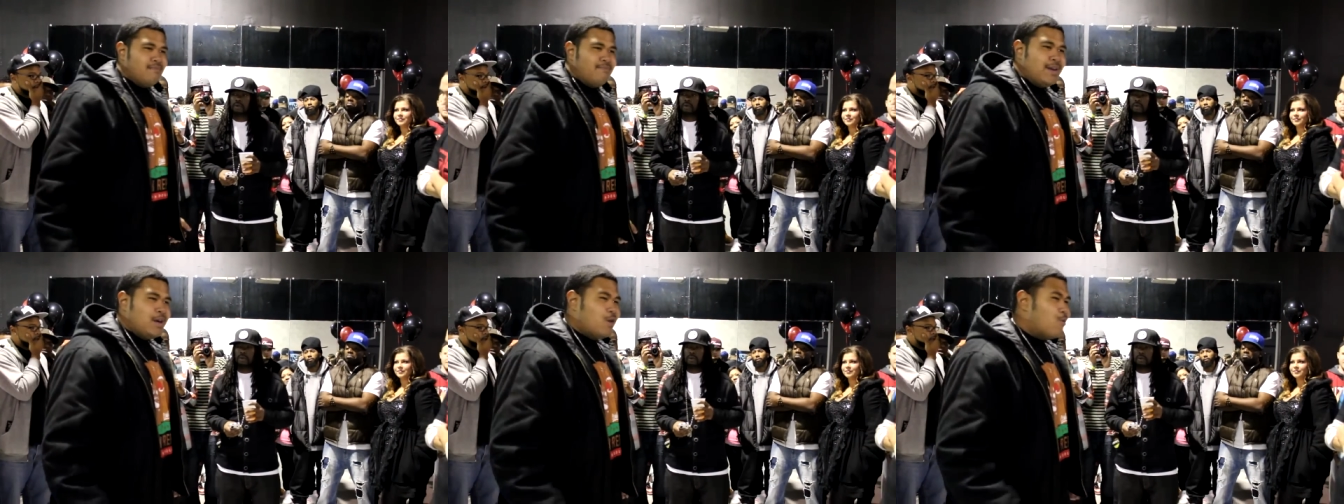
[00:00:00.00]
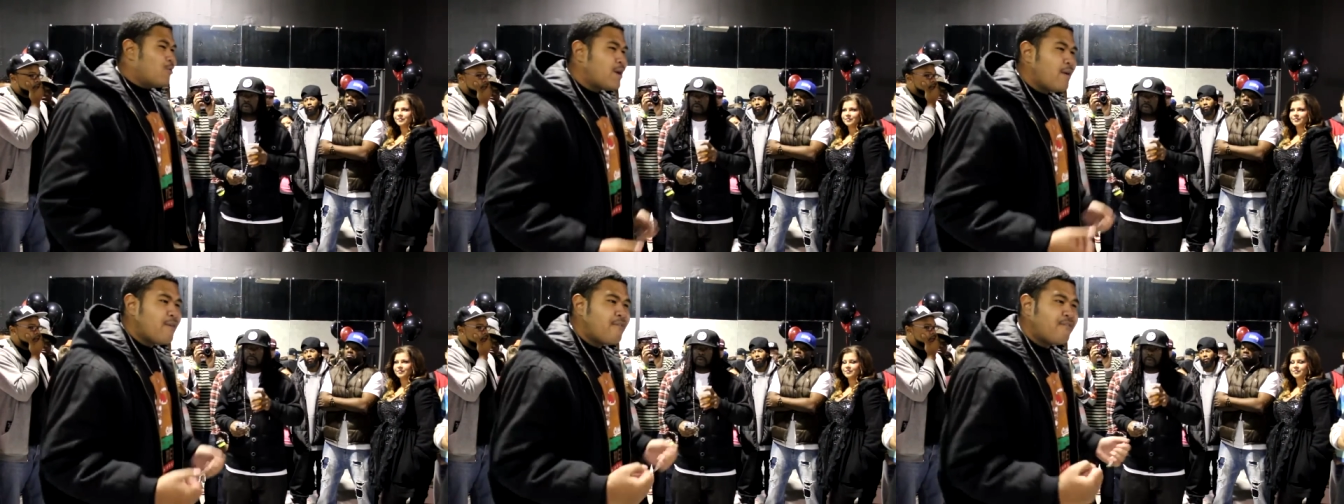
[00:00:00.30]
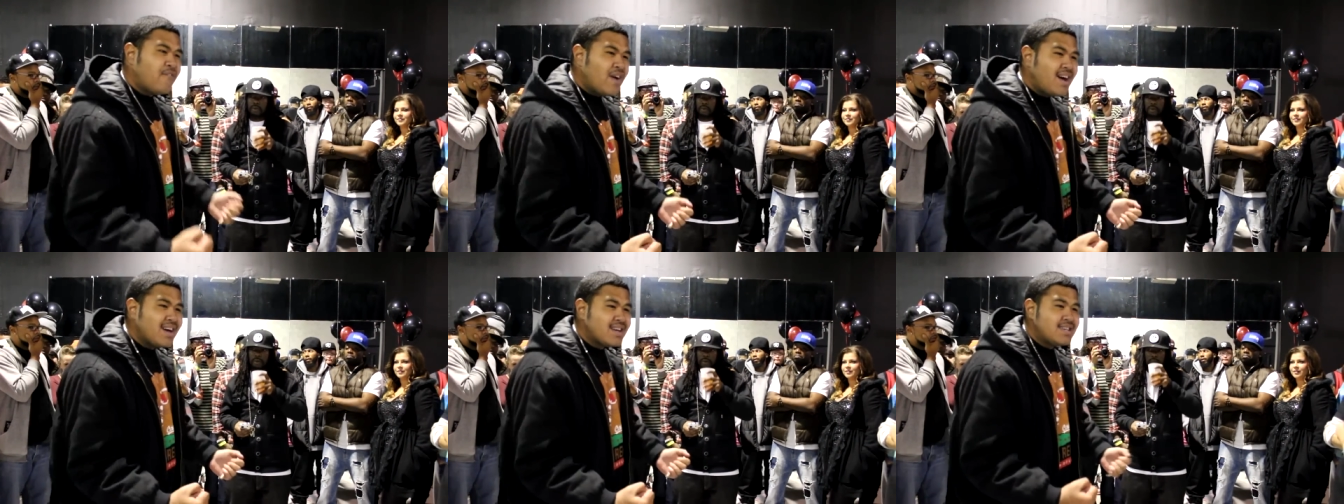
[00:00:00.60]
Man, who the
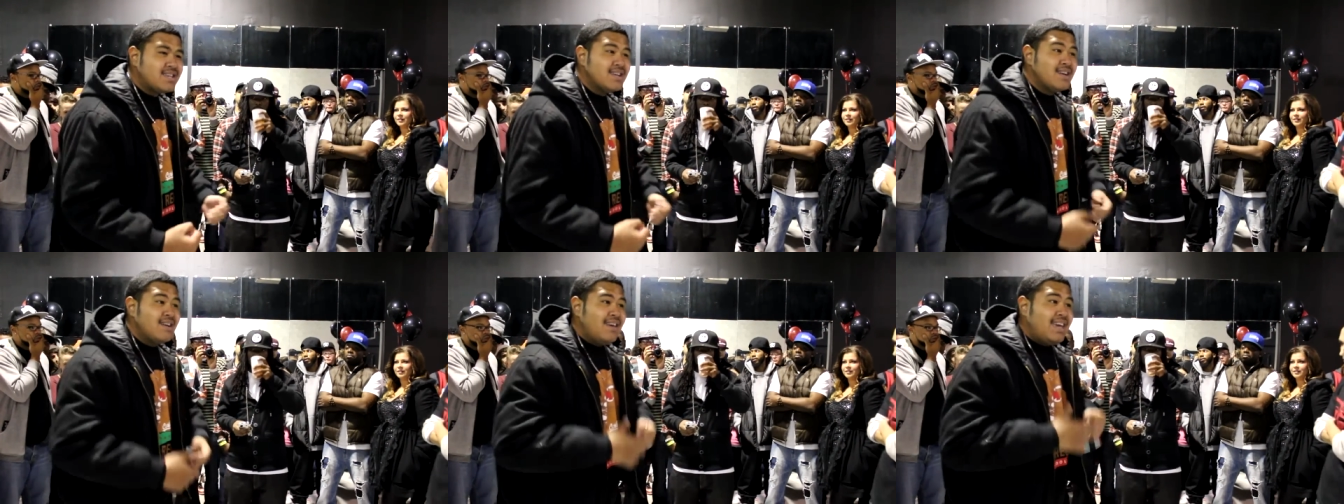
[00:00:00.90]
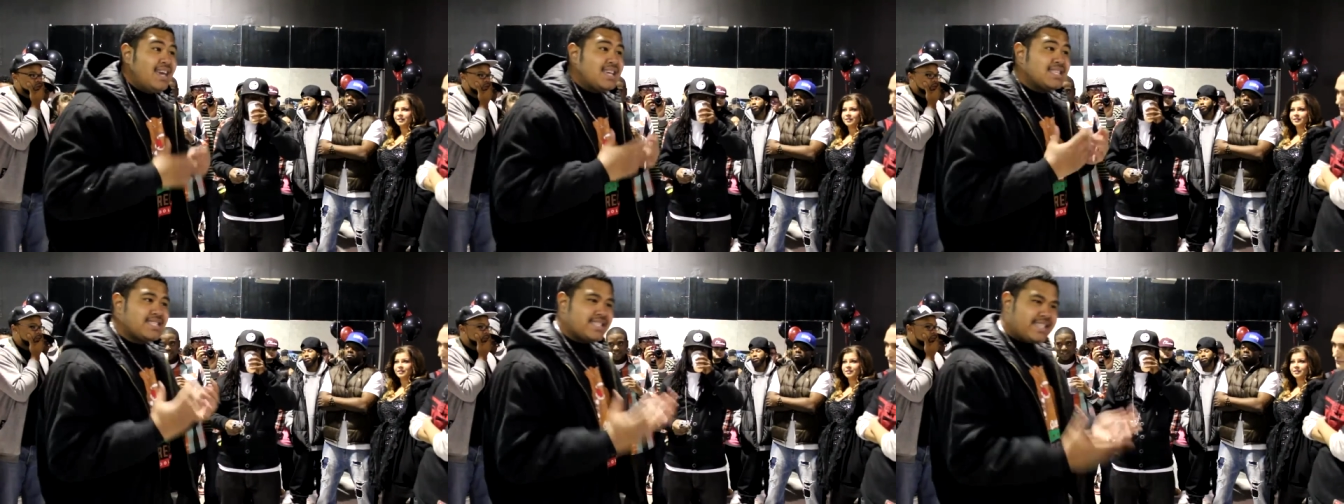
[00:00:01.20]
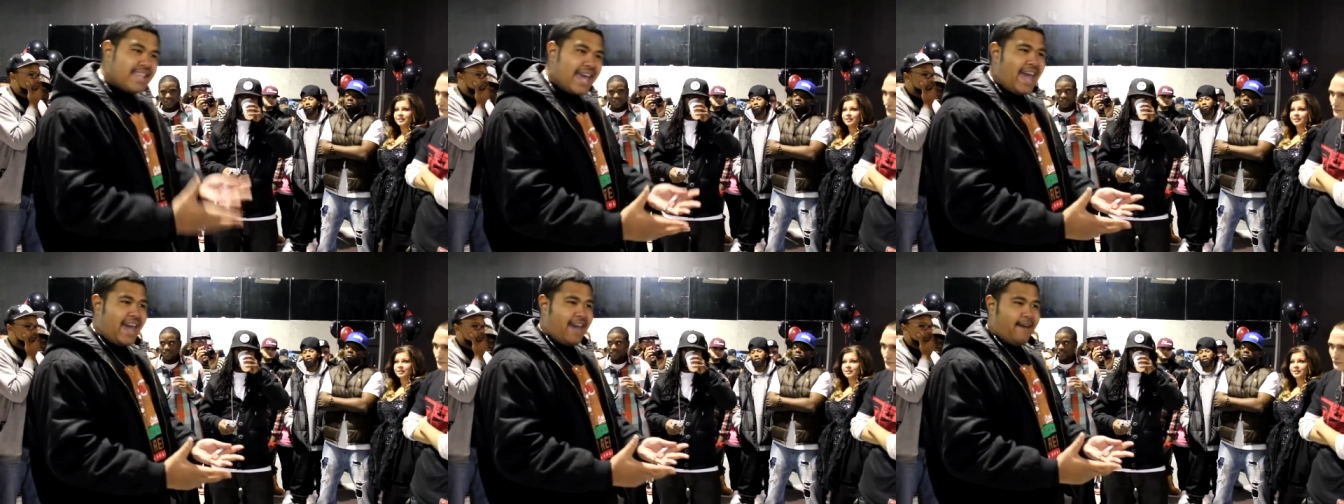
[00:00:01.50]
fuck is
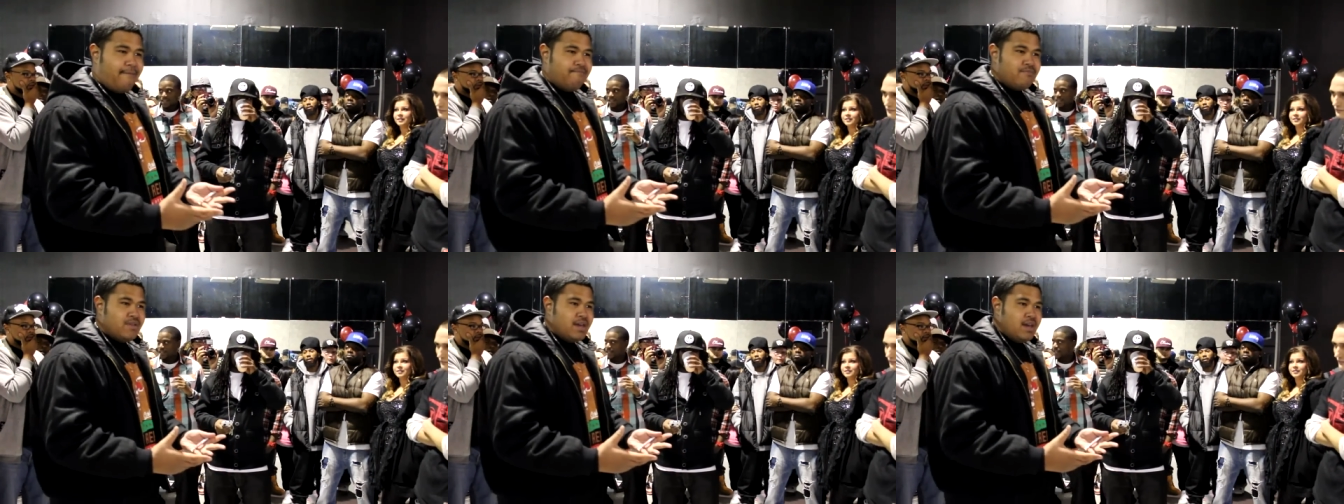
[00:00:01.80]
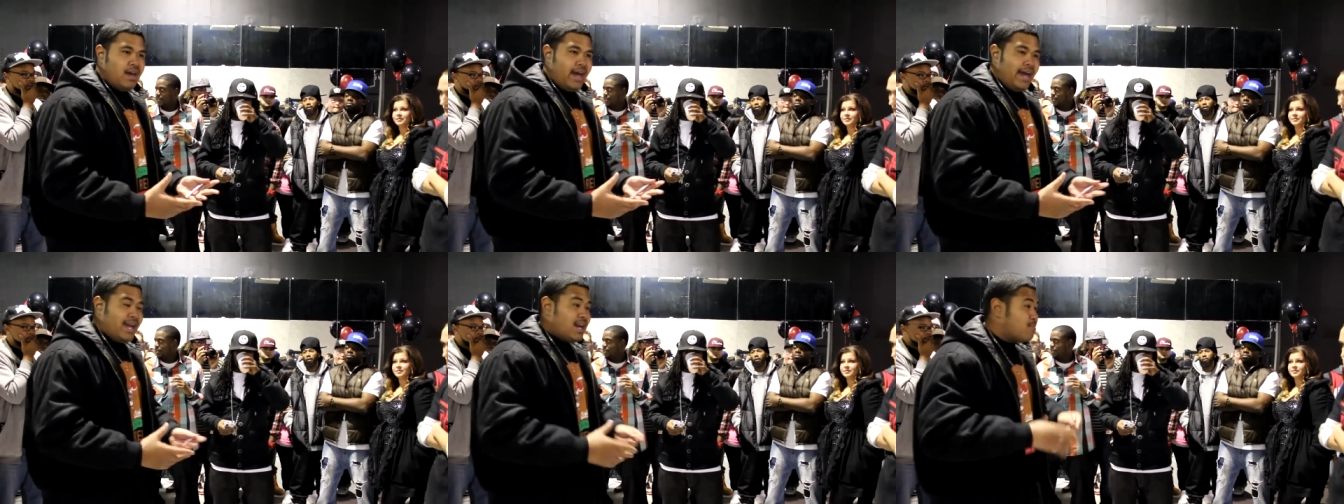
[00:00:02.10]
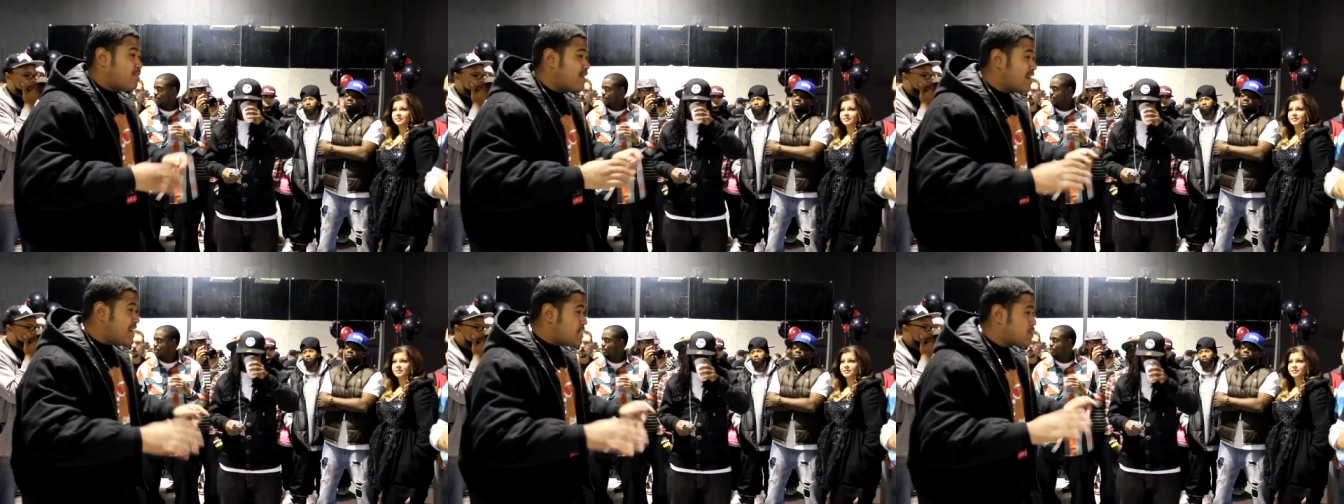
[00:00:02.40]
that? And
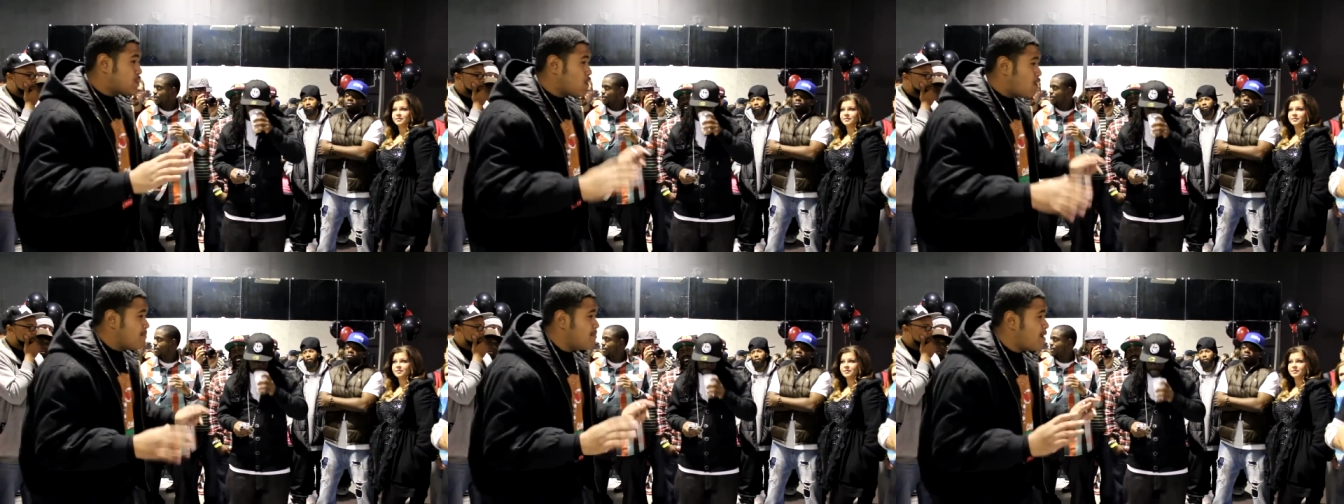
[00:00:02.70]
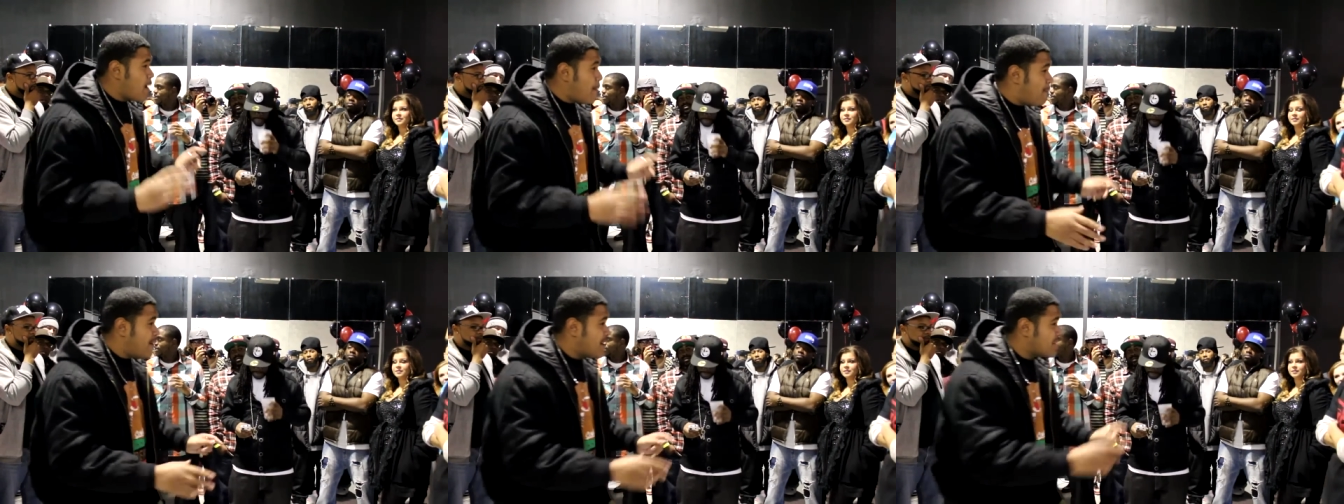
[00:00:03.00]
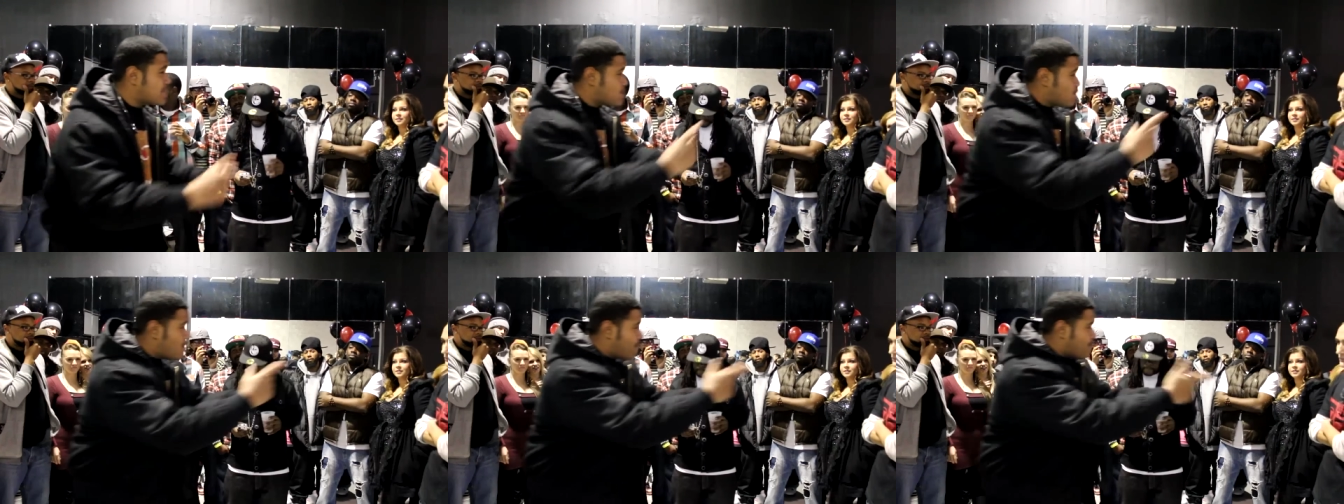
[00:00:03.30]
then when they showed me a picture